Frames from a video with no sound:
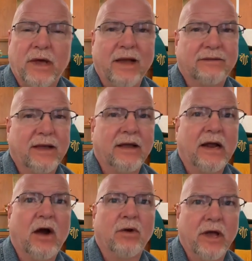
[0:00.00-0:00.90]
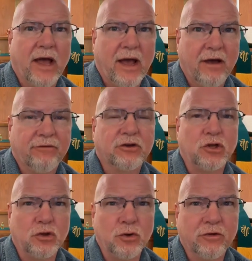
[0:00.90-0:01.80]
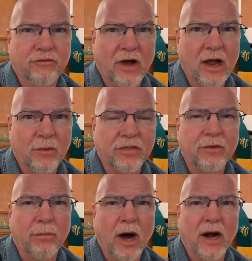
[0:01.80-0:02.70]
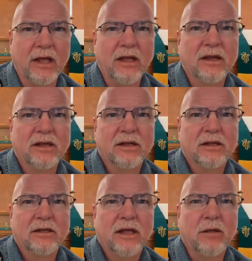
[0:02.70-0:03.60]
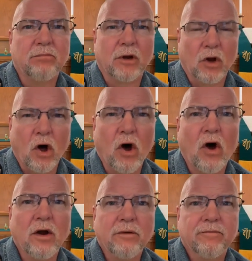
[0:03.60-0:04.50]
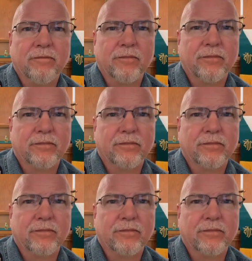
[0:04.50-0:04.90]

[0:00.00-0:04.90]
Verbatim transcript: You can't take an hour and a half to unify with the body and belong.